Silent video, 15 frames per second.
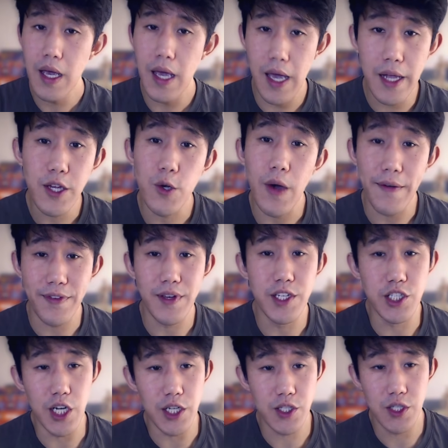and you have to
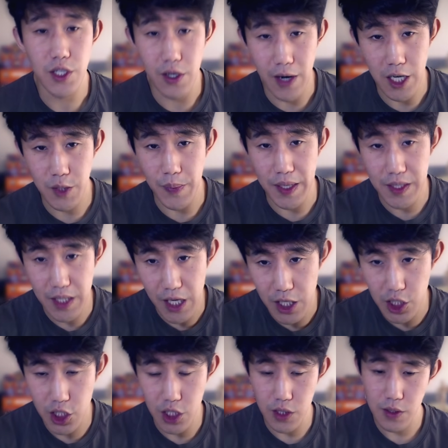adjust your
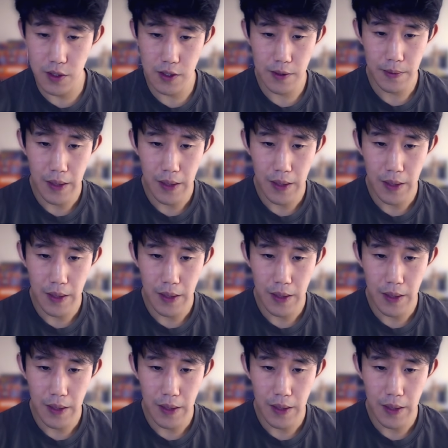expectations.